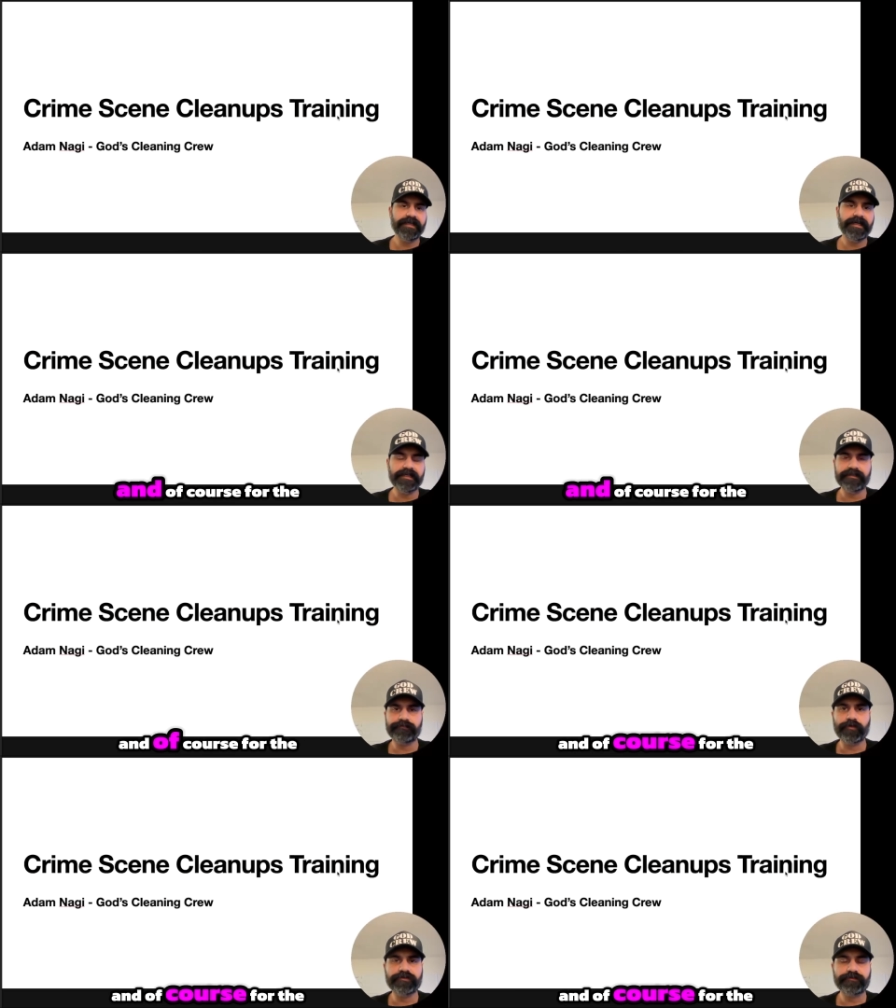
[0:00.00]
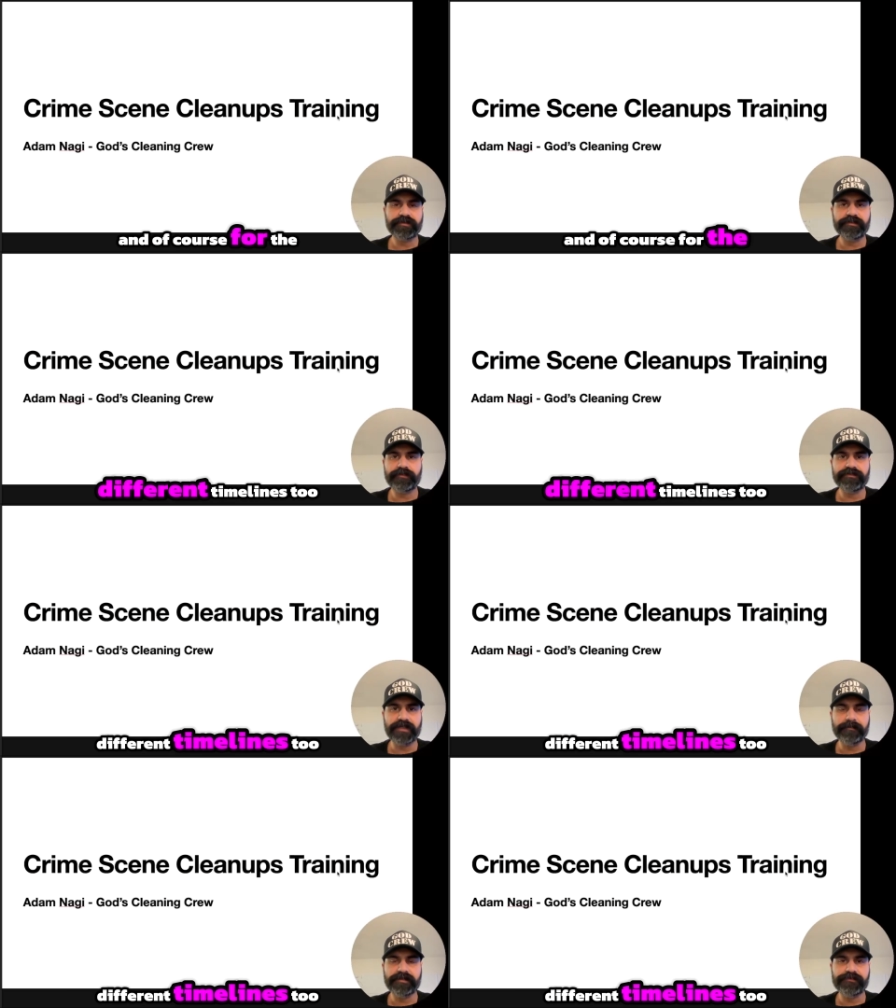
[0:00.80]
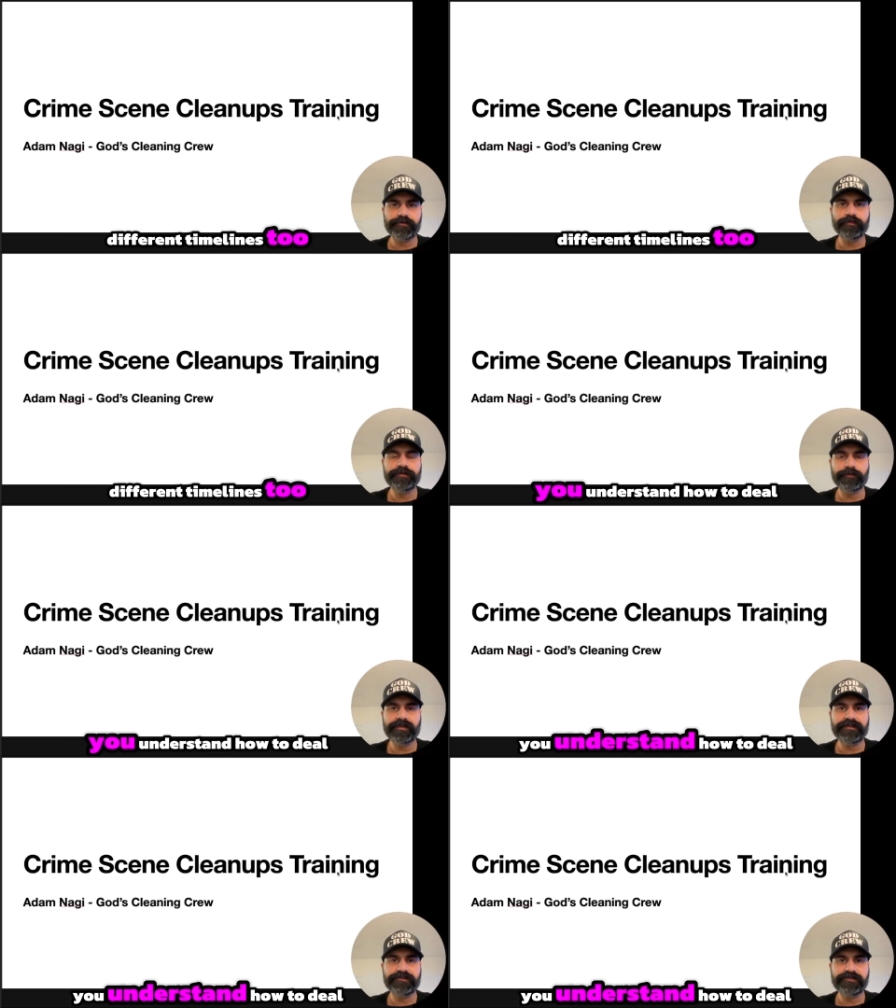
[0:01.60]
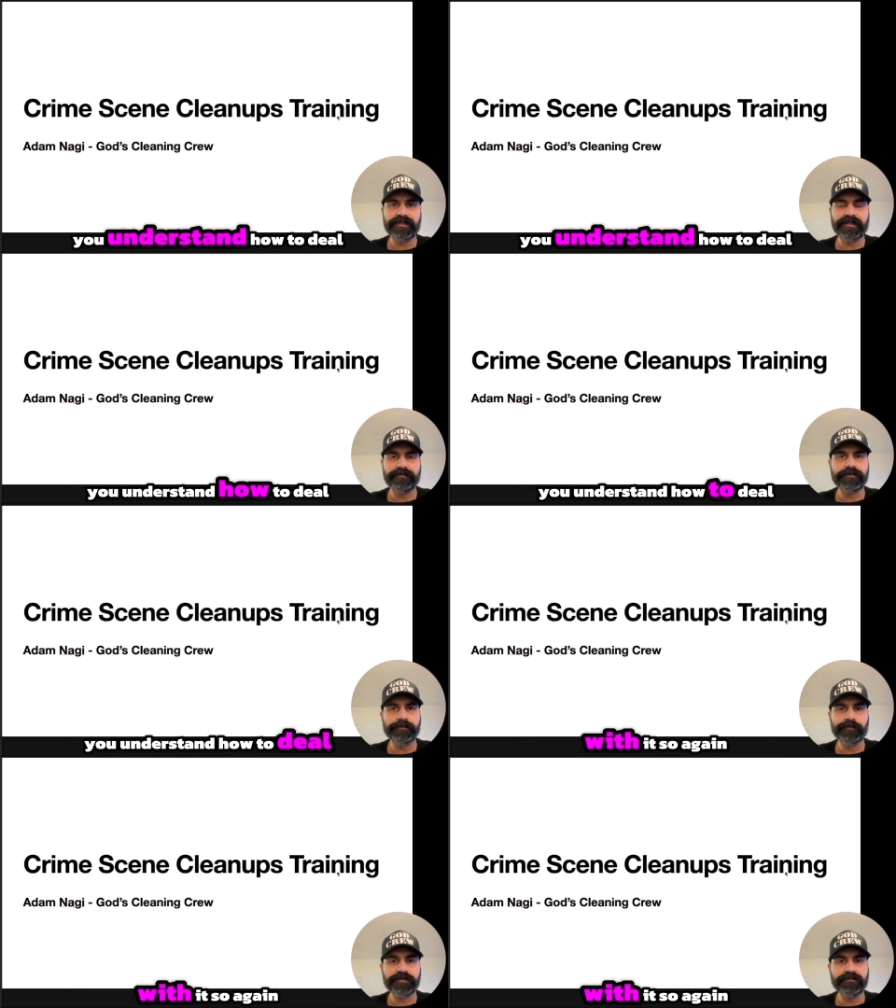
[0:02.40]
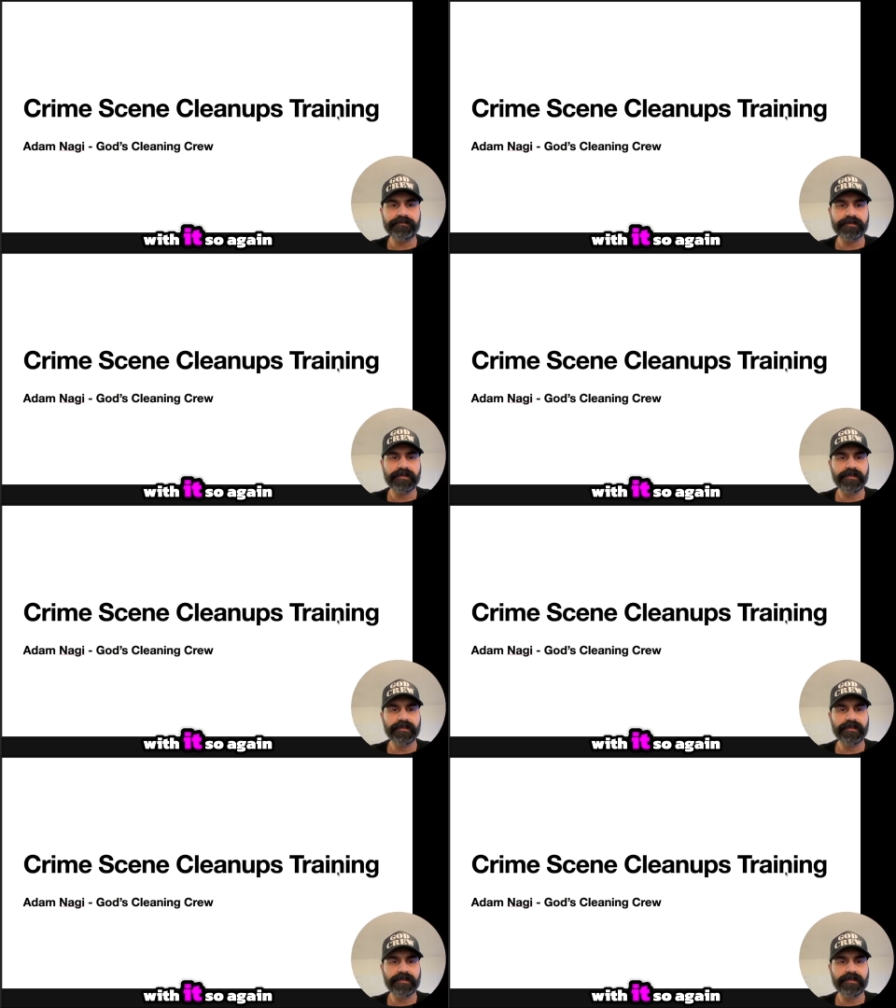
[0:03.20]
And of course, for the different timelines too, you will understand how to deal with it.